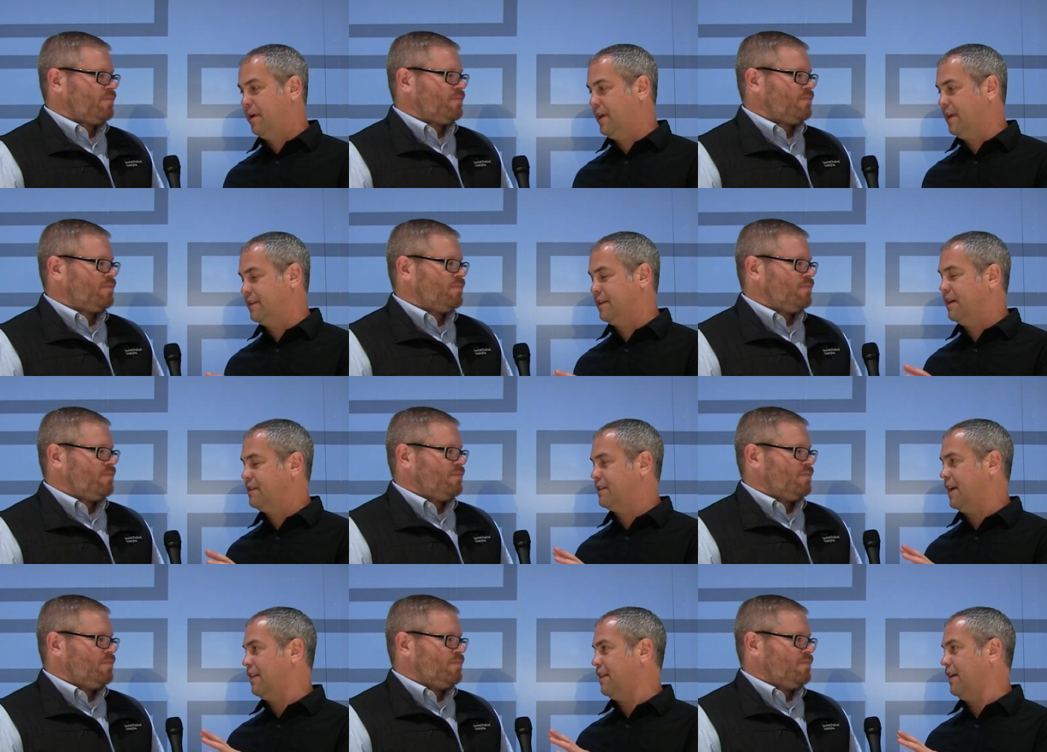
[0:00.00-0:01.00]
Speaker 1: is, is
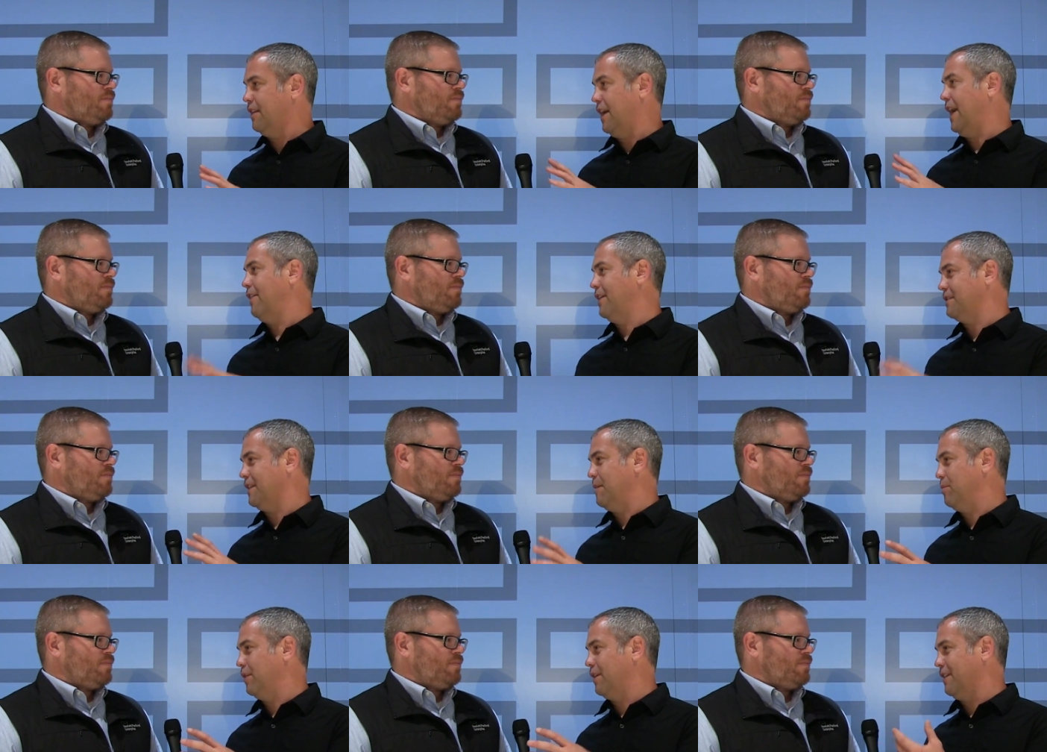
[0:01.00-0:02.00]
kind of the, the highlights of
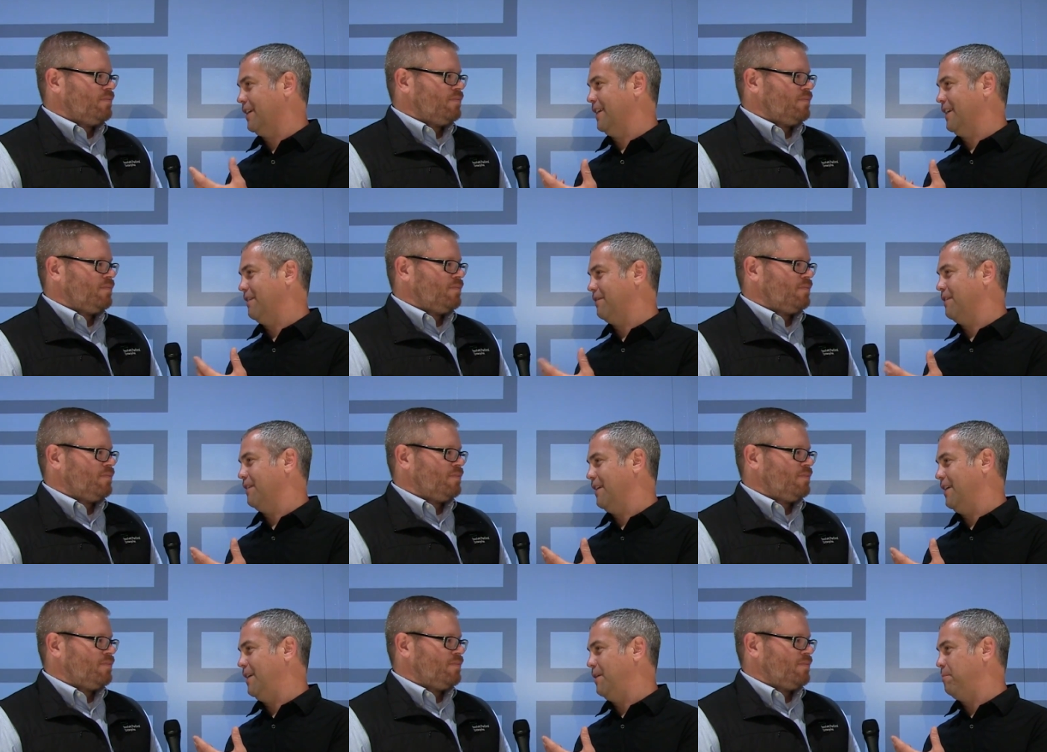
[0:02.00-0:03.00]
that book, are they
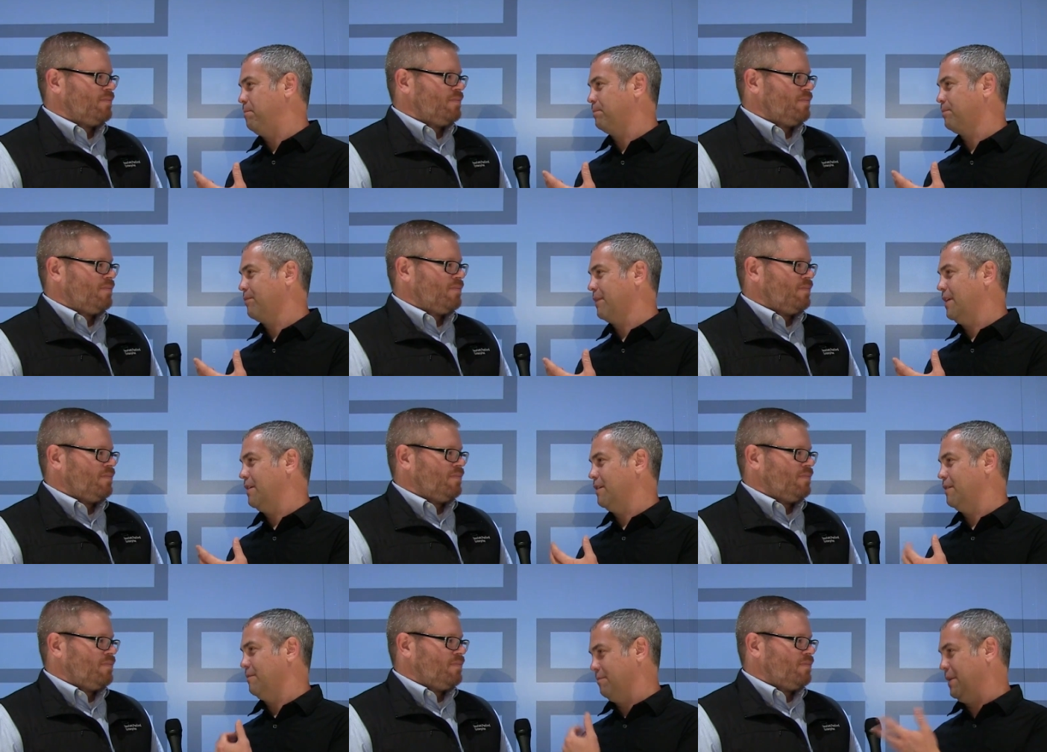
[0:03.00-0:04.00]
um,
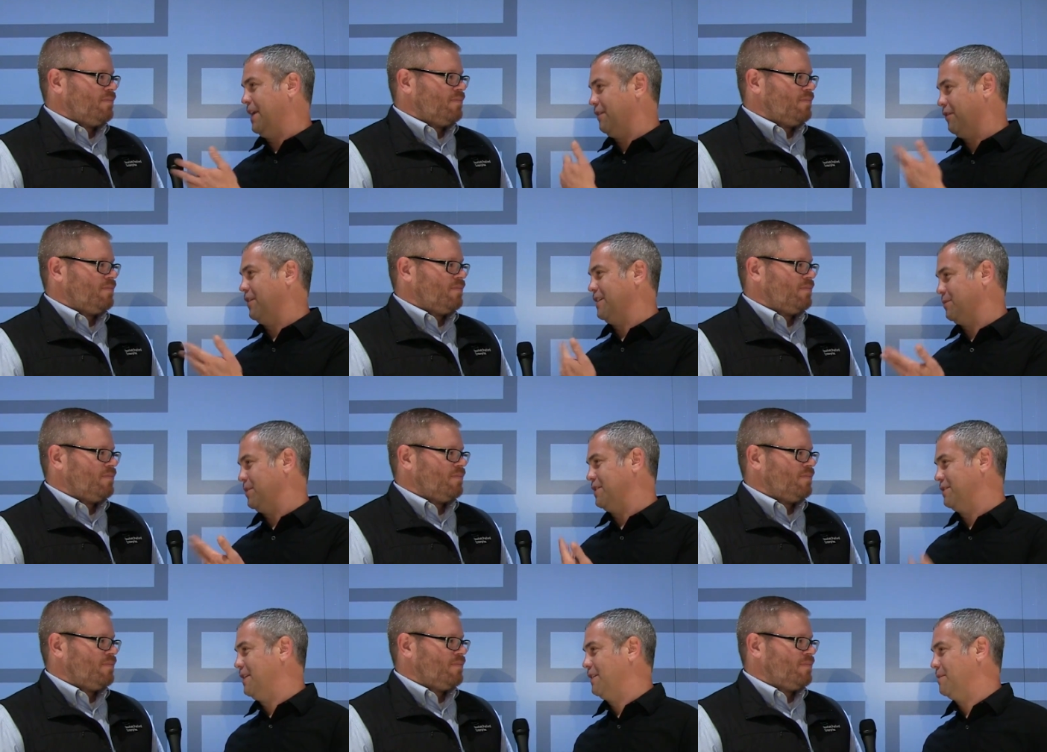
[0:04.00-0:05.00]
many of the things that we
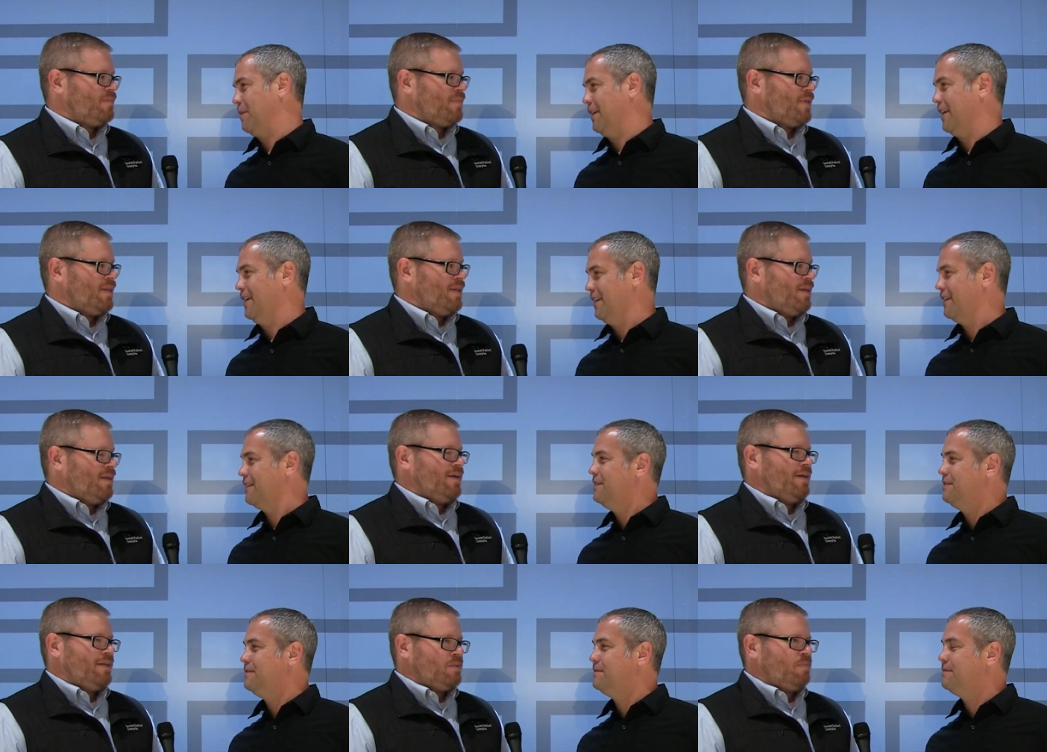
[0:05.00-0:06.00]
just talked about here?
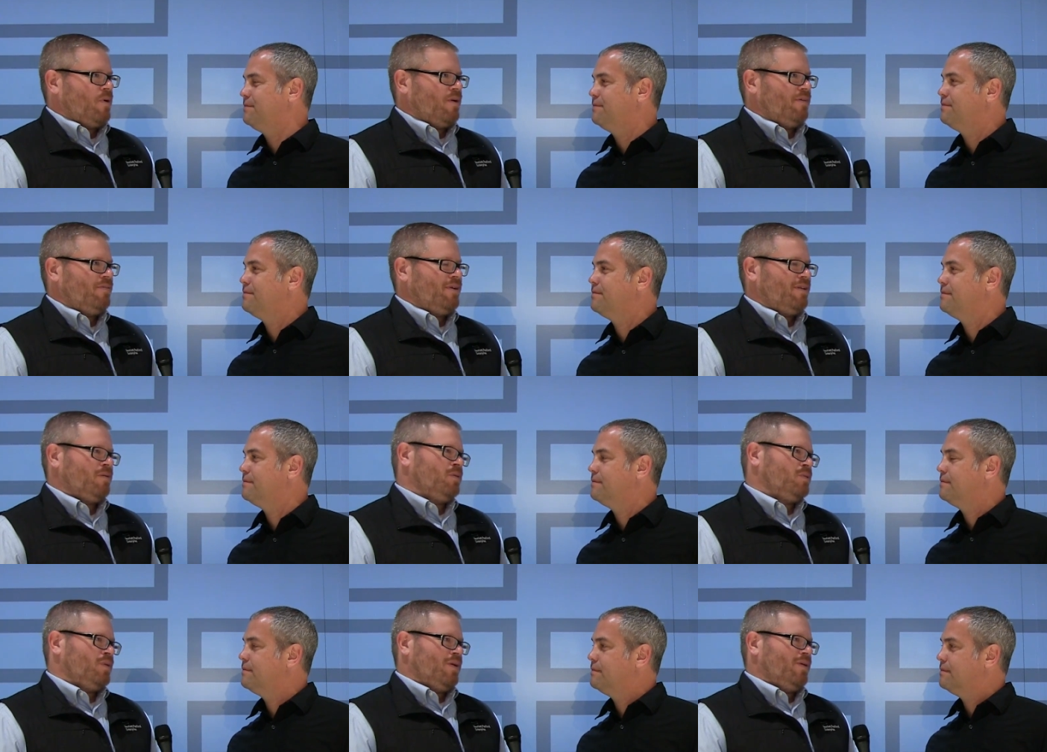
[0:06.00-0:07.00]
Speaker 2: It's a part of it. Of
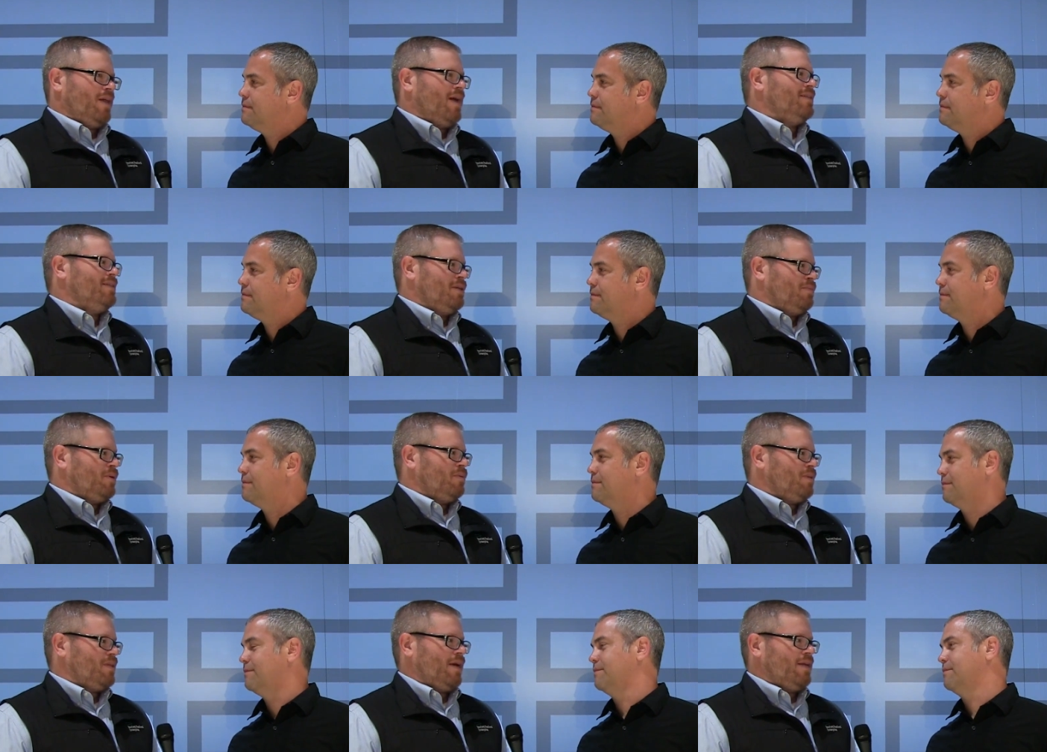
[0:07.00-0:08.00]
course, we go a lot deeper,
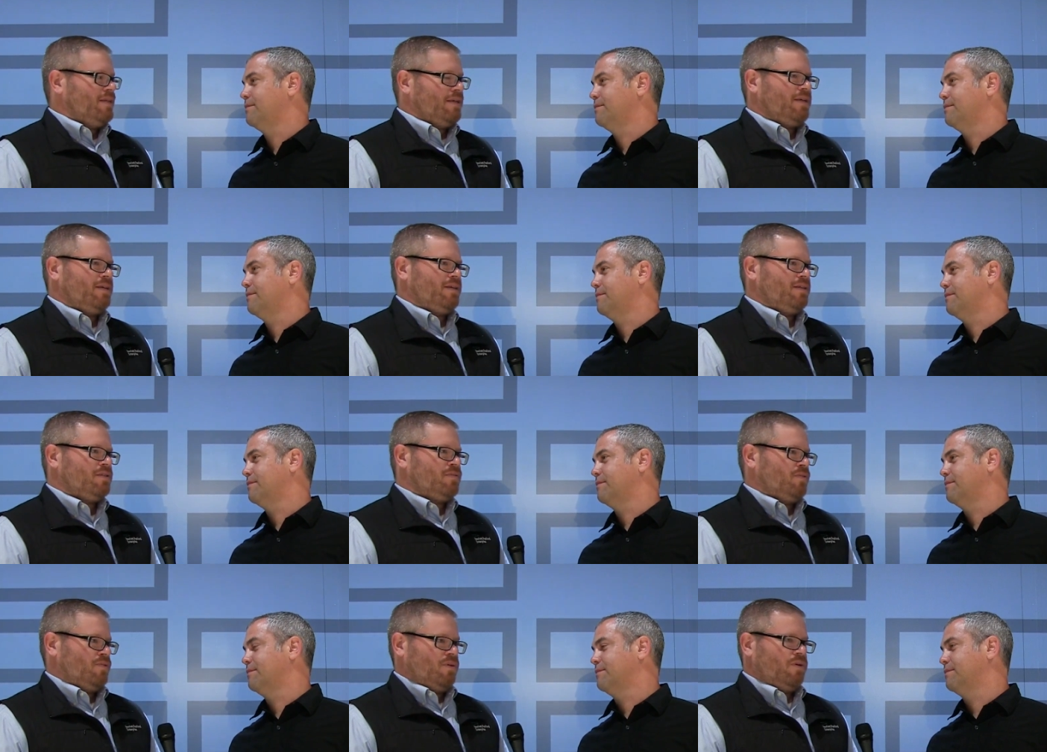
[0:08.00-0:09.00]
but the idea is
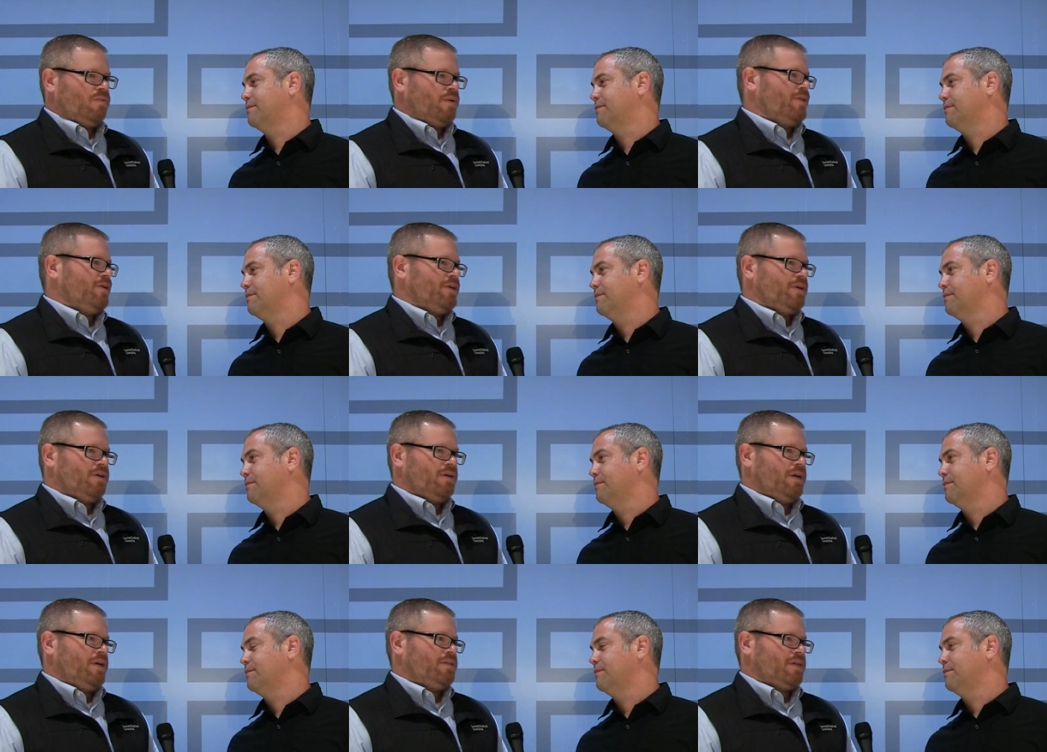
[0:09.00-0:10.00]
for whether you're
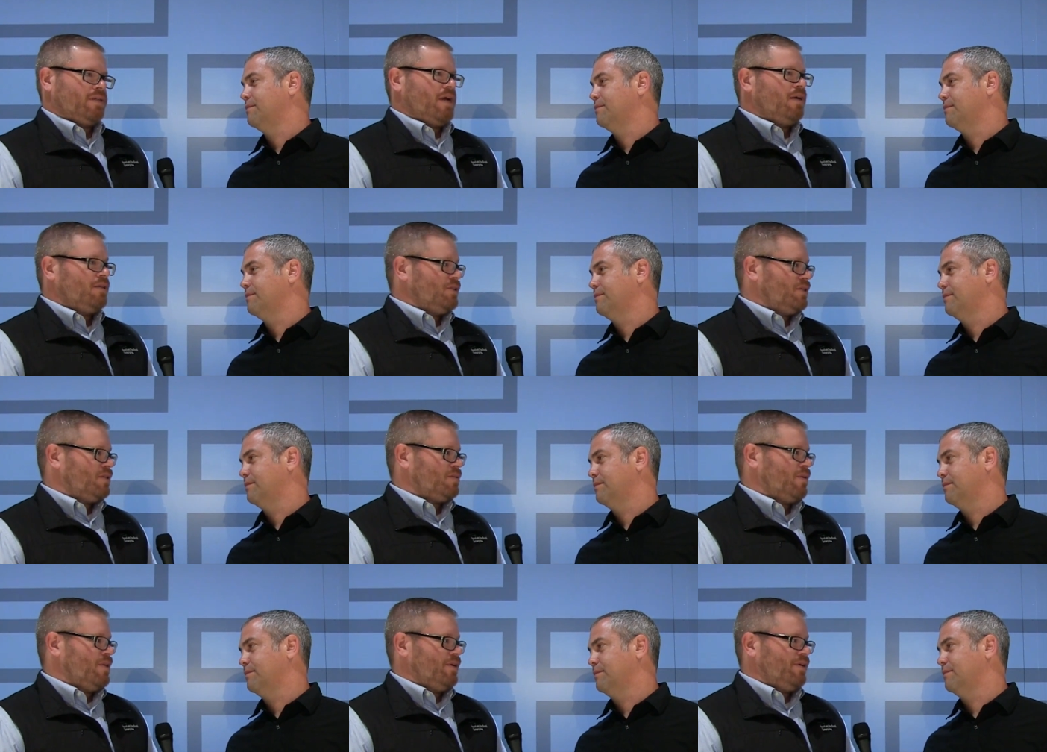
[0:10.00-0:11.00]
a technologist,
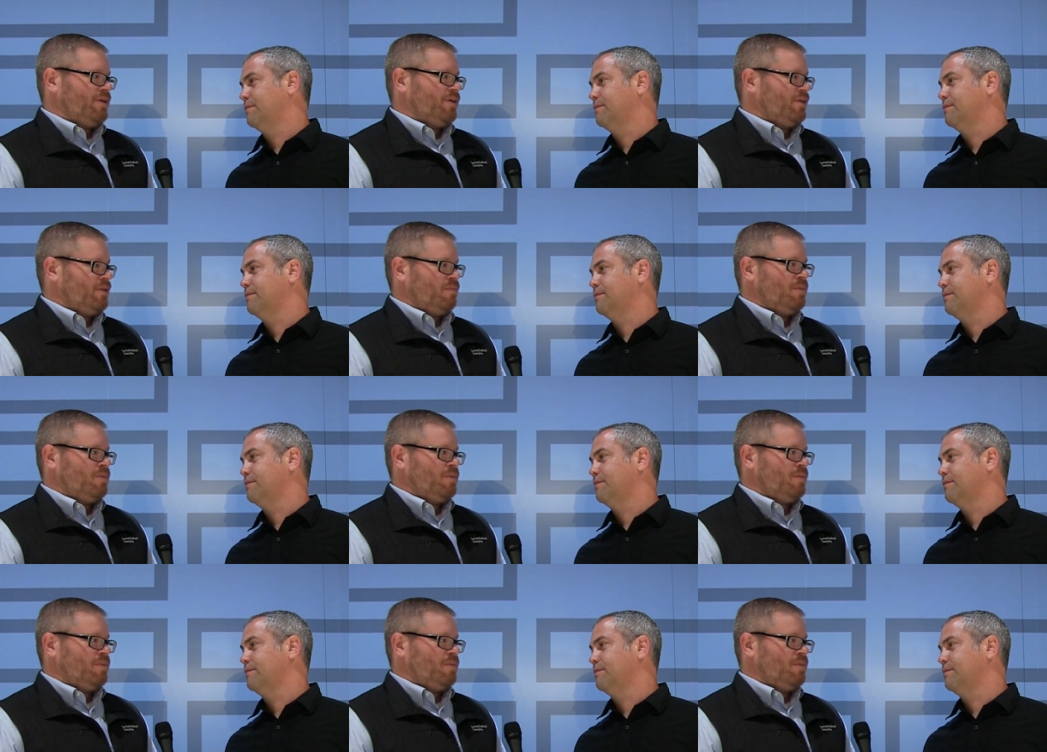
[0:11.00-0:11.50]
whether you're in the